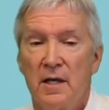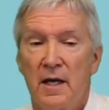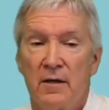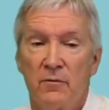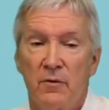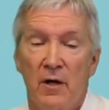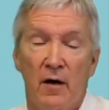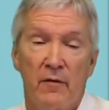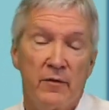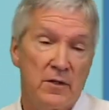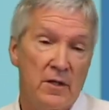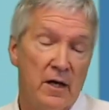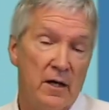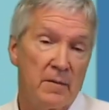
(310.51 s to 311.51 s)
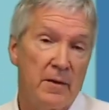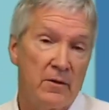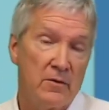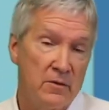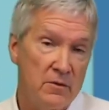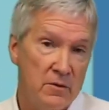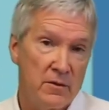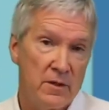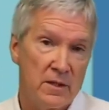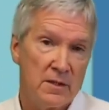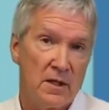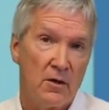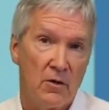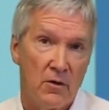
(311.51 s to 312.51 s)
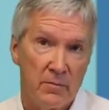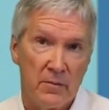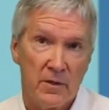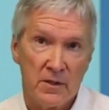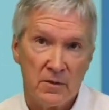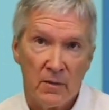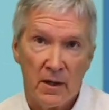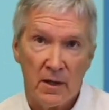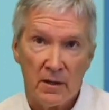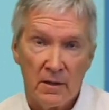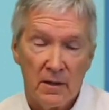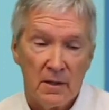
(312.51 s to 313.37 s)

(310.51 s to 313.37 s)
And we often talk about nutrients at home as well.